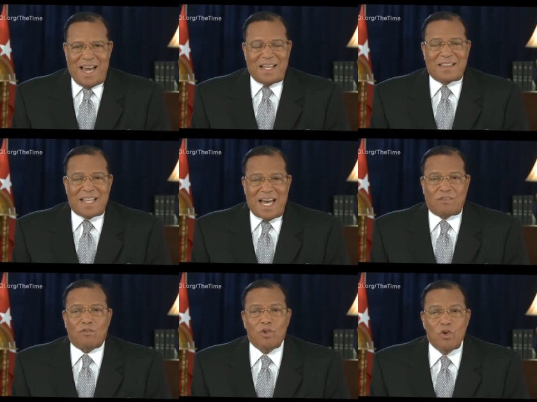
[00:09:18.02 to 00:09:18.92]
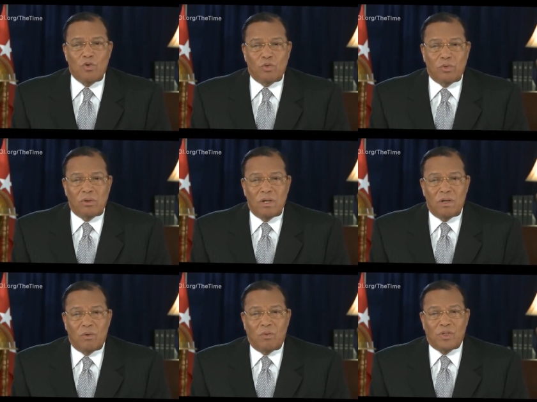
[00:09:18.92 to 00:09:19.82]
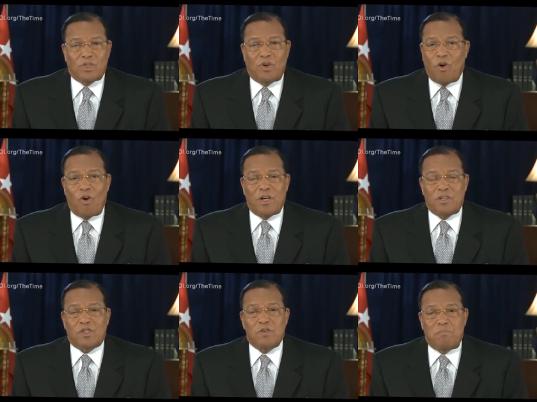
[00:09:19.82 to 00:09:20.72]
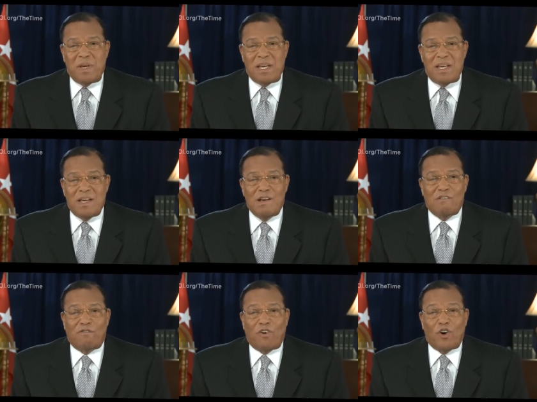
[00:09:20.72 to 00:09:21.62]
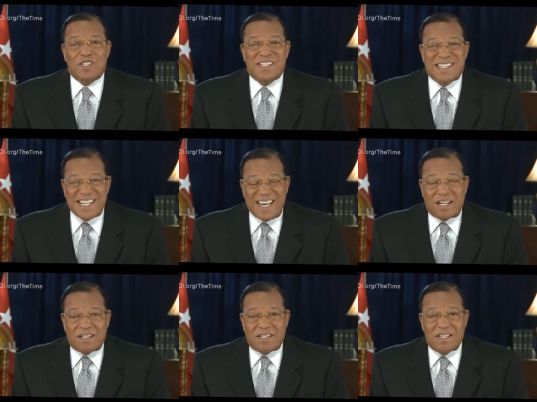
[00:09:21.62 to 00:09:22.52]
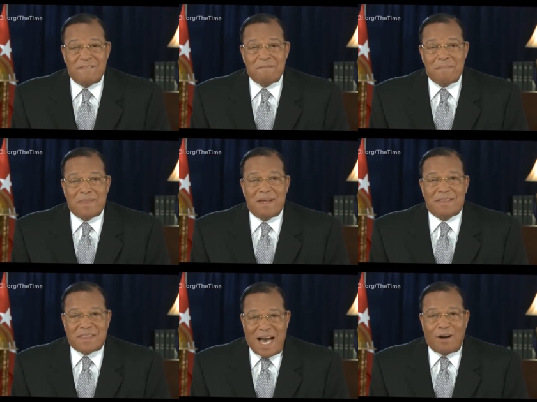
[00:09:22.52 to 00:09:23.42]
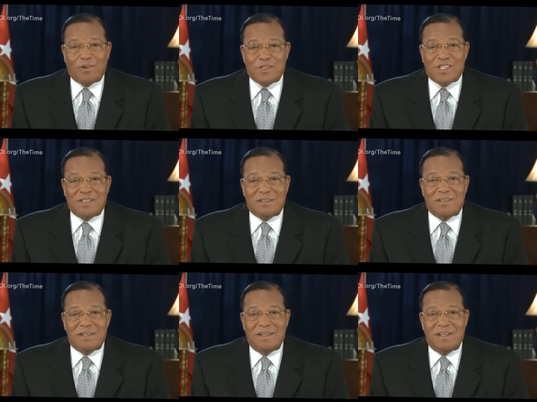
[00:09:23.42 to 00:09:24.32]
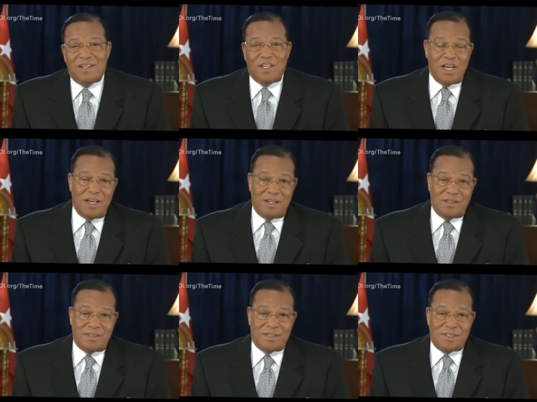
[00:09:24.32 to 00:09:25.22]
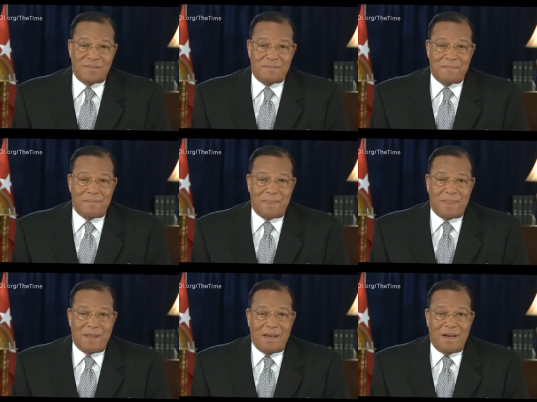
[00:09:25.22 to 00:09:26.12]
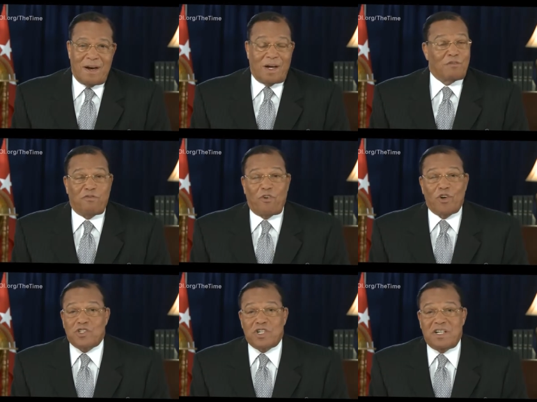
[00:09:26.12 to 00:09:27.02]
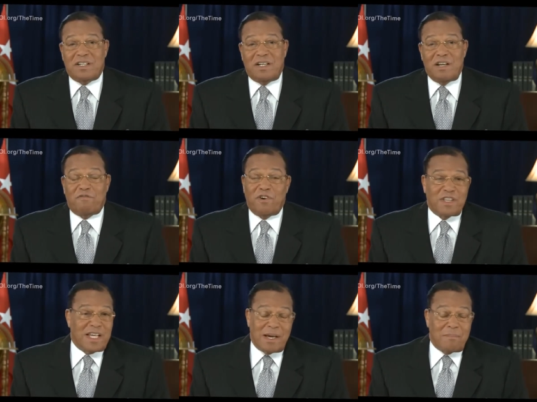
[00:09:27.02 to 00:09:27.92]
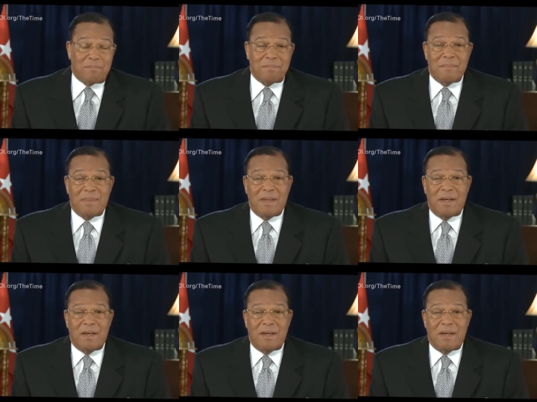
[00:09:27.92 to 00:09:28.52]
And that rule was going to be for six thousand years. Unfortunately for them,